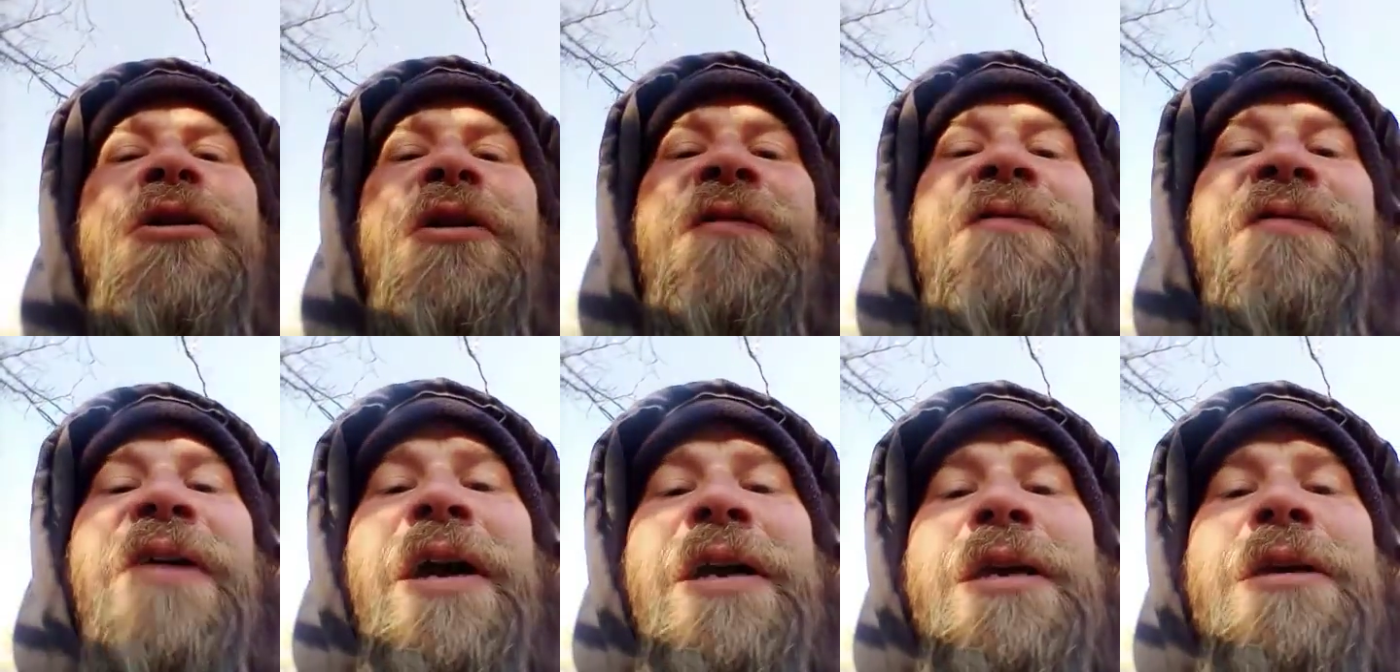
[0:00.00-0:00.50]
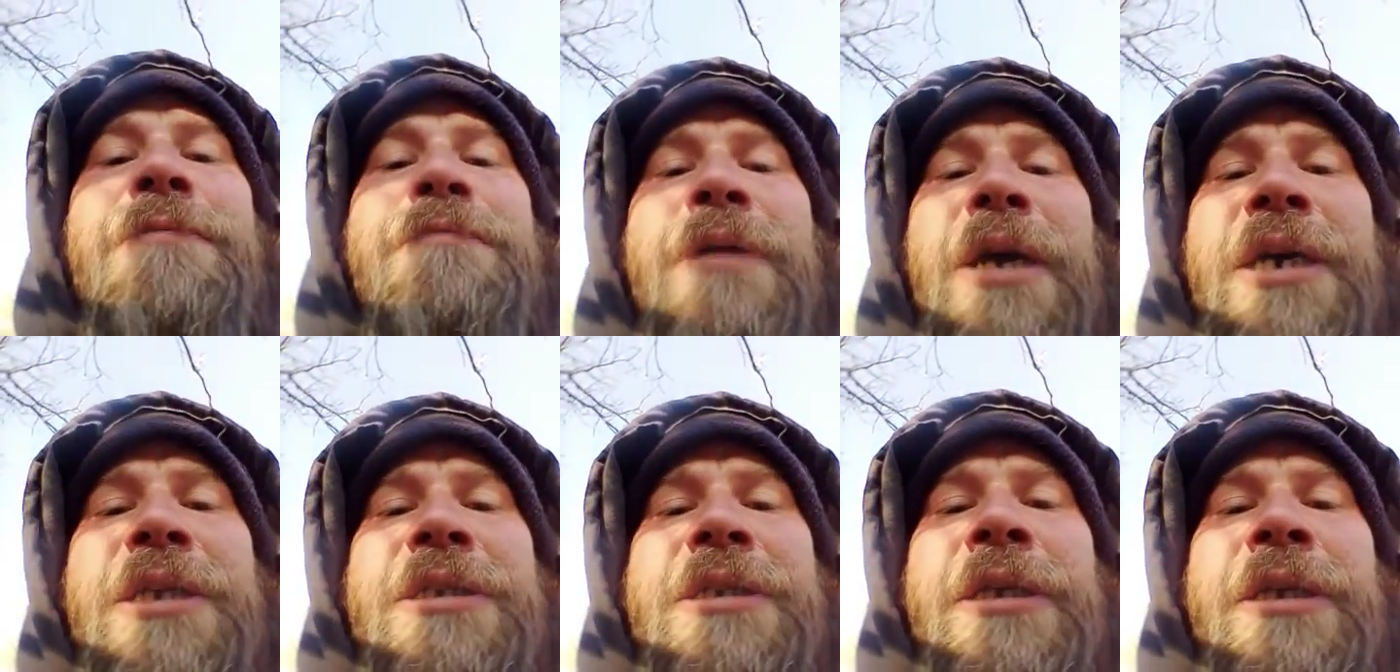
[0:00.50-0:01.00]
You're fucking
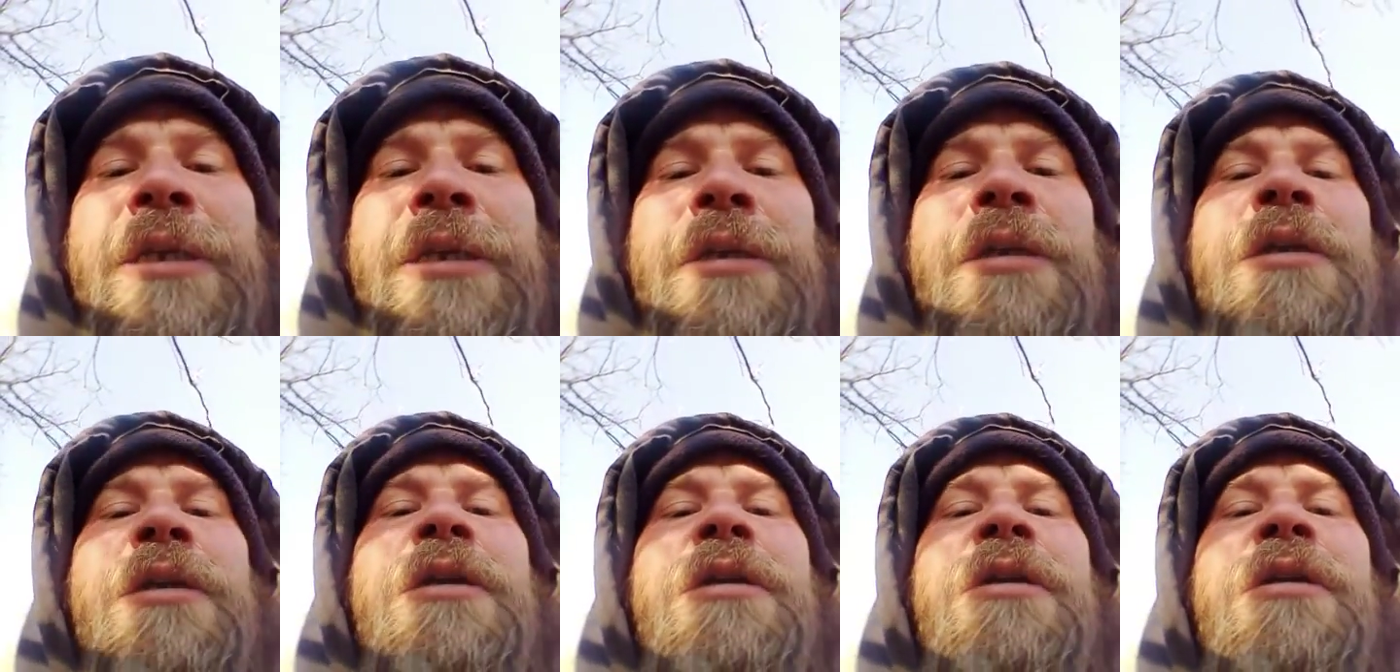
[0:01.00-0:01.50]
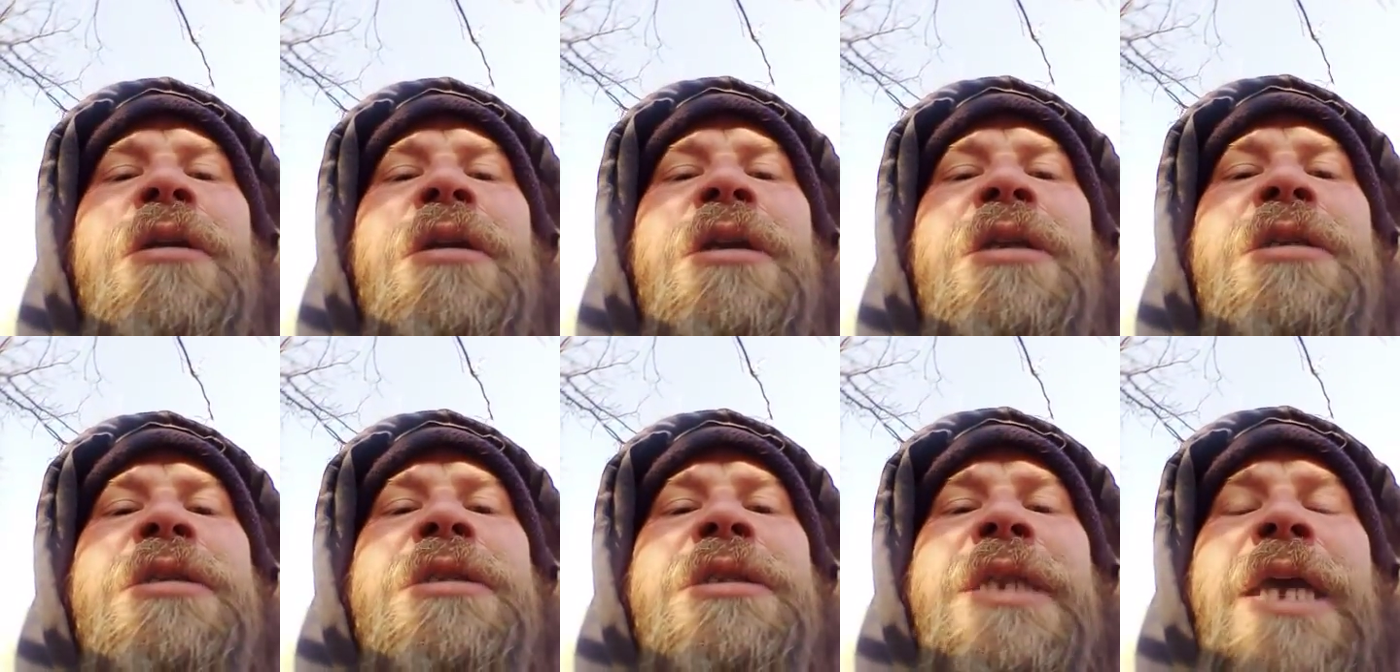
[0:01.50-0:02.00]
busted.
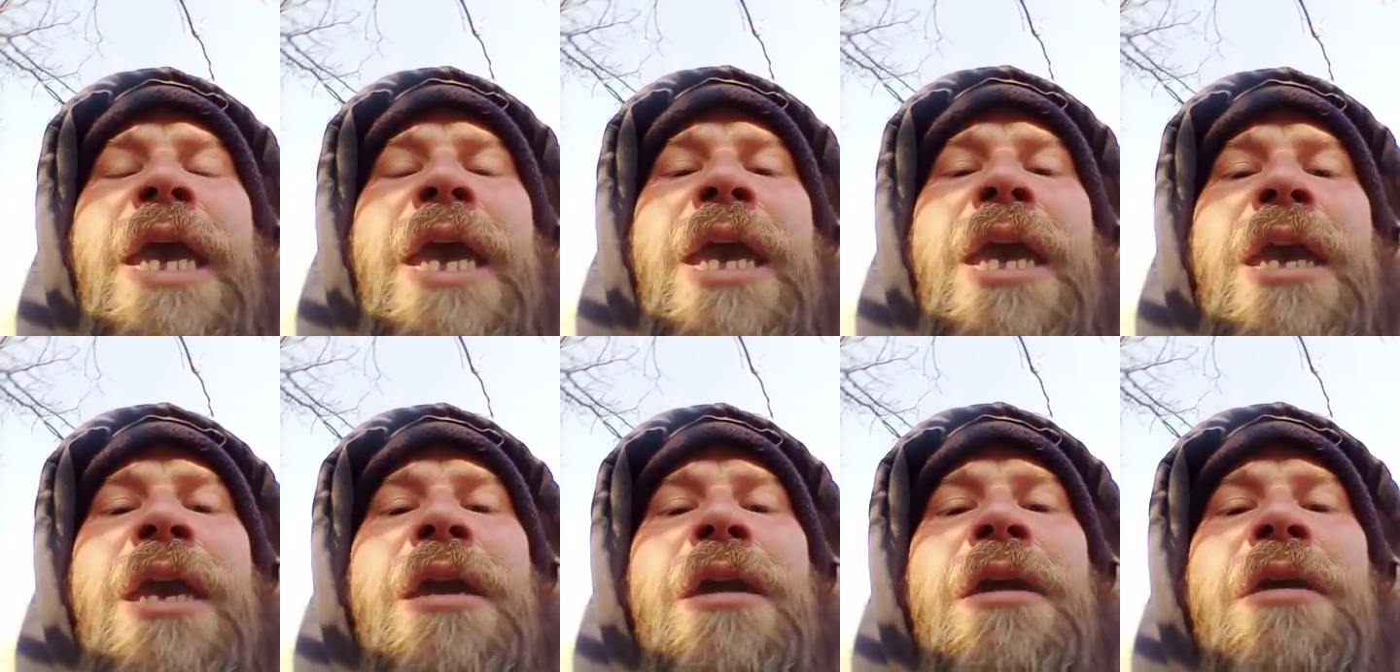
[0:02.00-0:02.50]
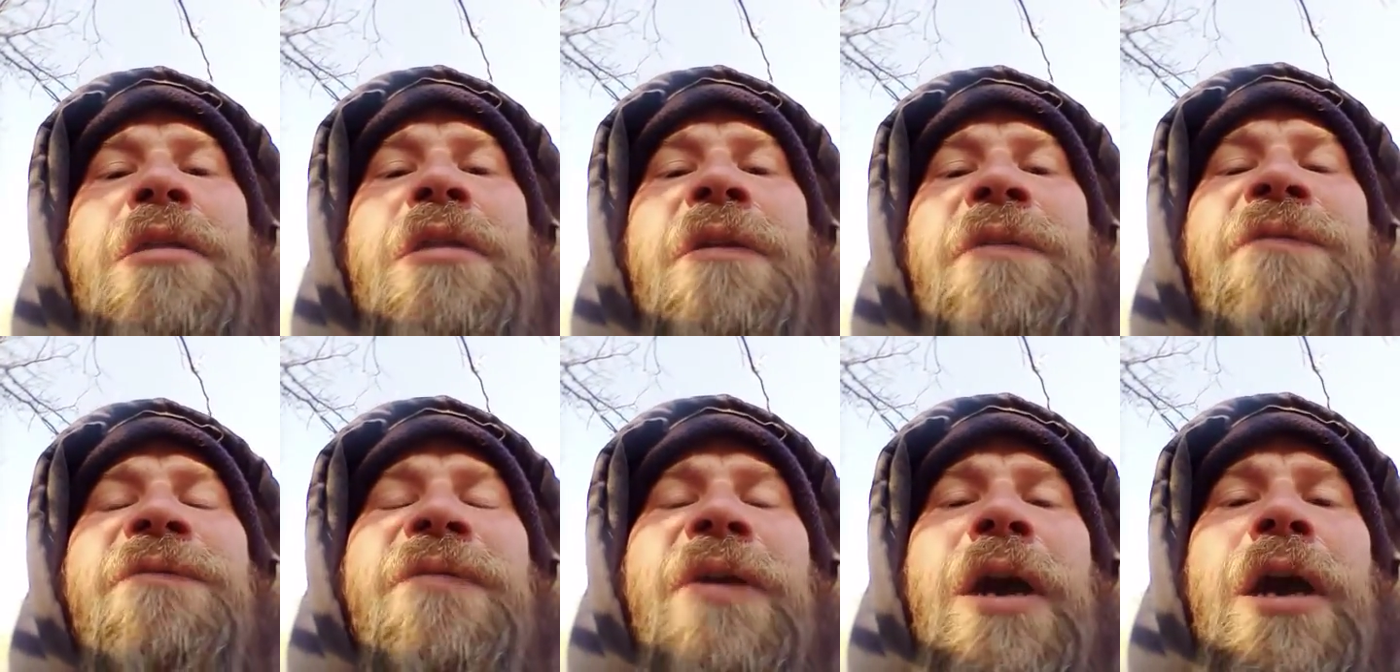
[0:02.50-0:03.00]
Stay
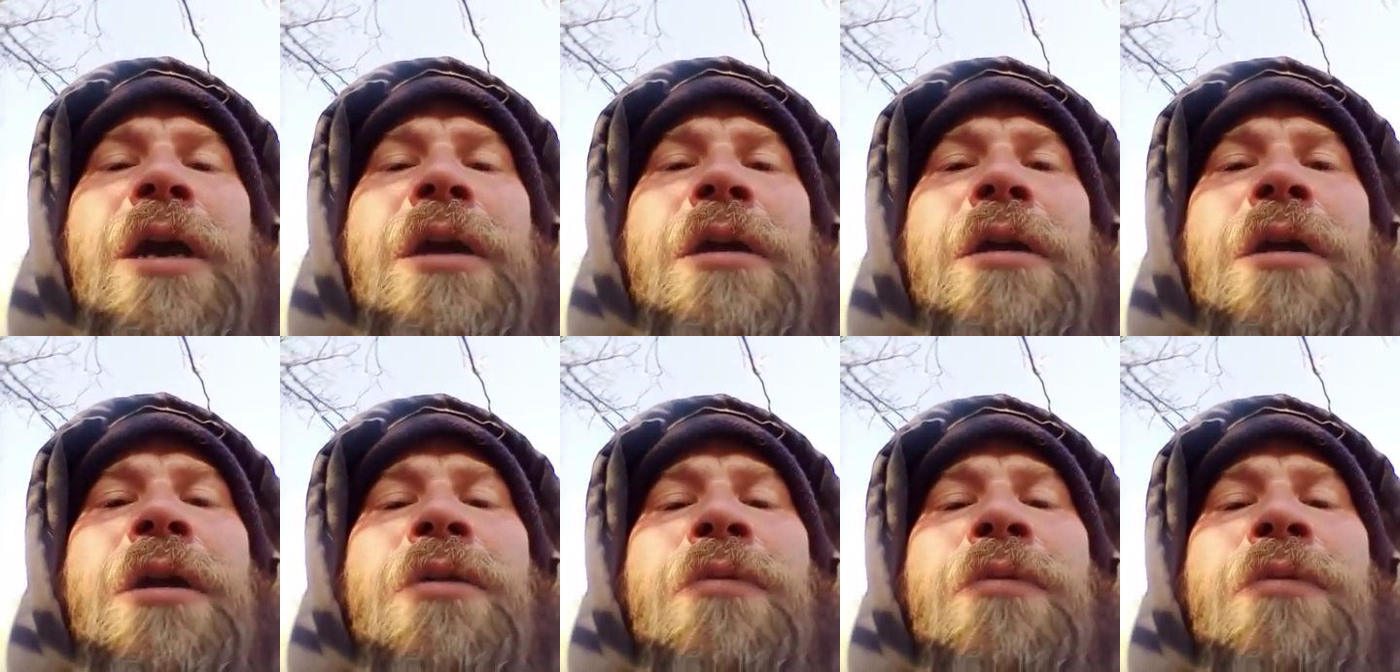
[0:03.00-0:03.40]
the fuck